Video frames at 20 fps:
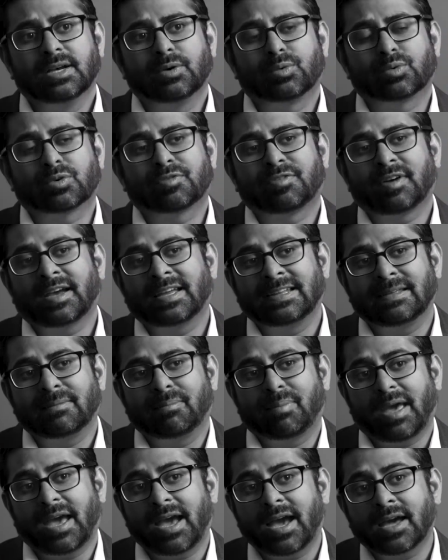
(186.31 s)
we're finding
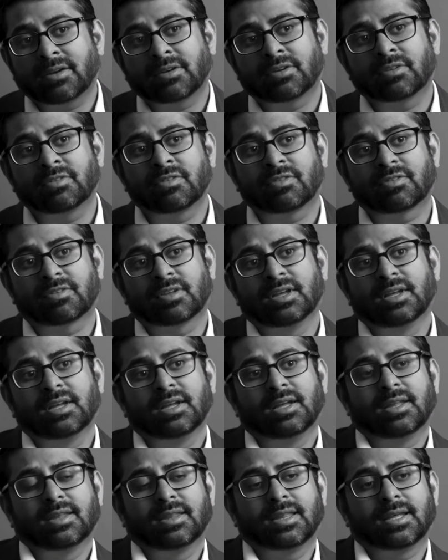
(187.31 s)
patterns
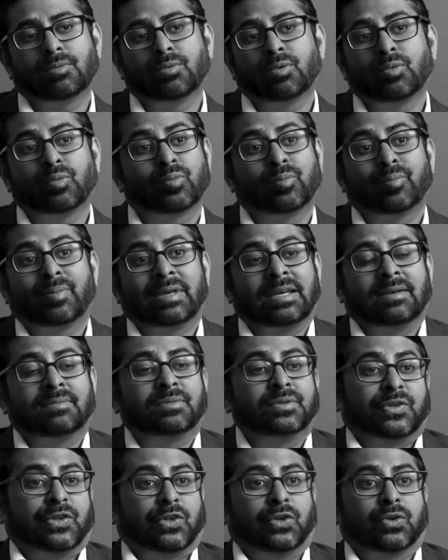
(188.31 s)
that we wouldn't be
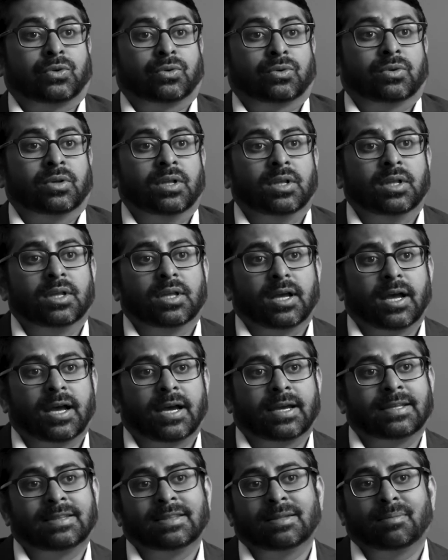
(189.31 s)
able to
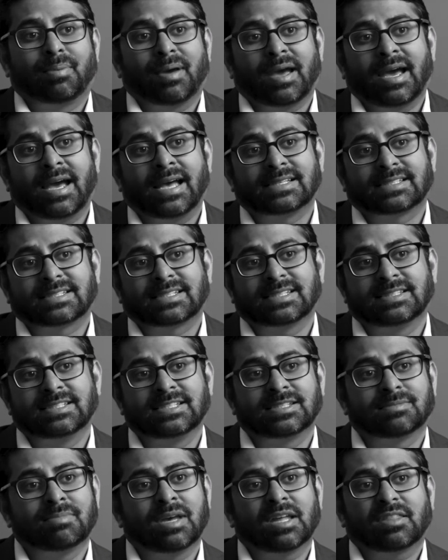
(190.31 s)
in the past because
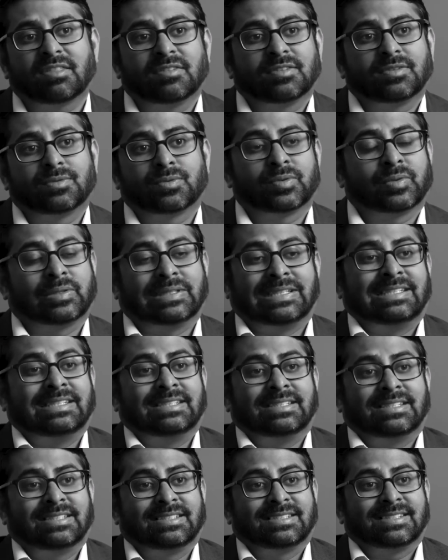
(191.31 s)
these methods really
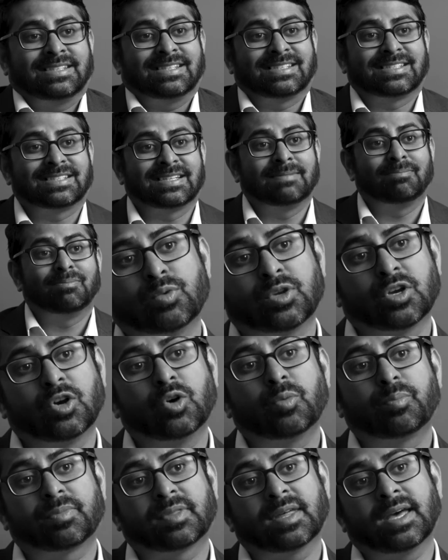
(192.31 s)
didn't exist. And we
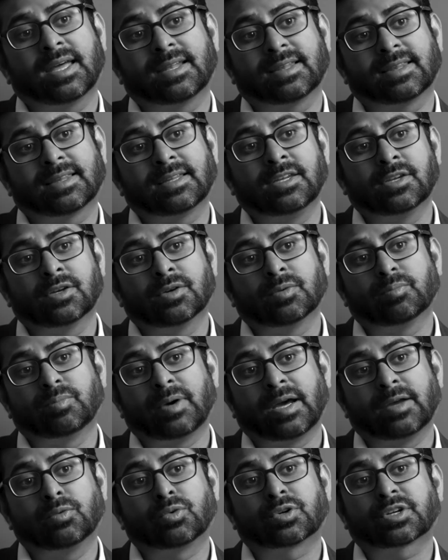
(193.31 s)
hope that,
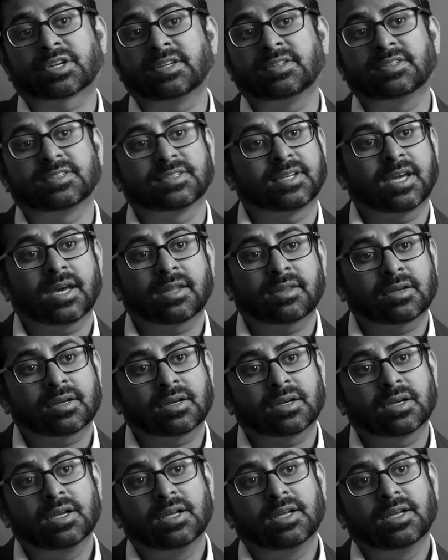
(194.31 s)
by working
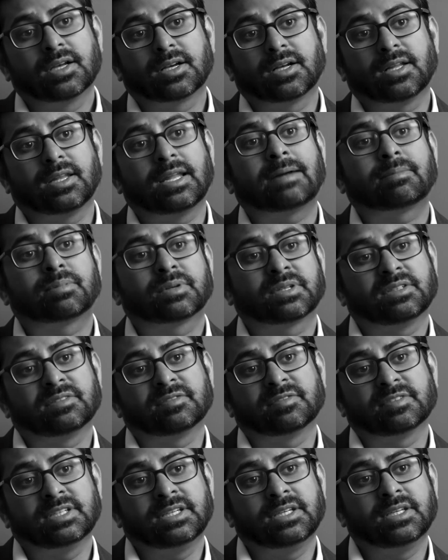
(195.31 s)
together
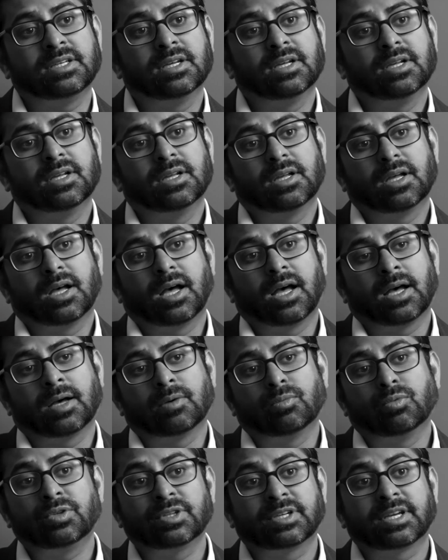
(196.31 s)
collaboratively,
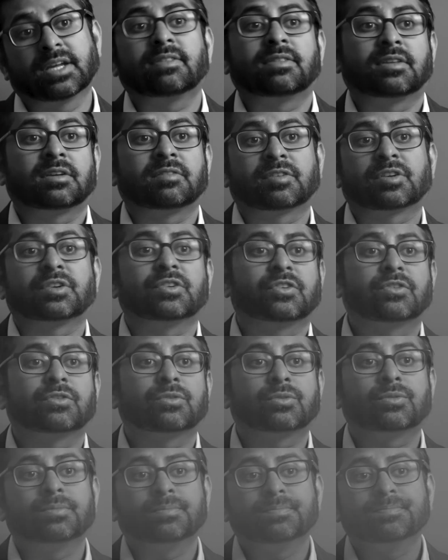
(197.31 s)
we'll get there very
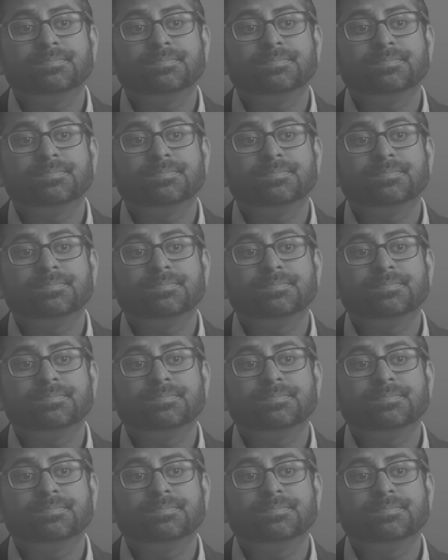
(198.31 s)
soon.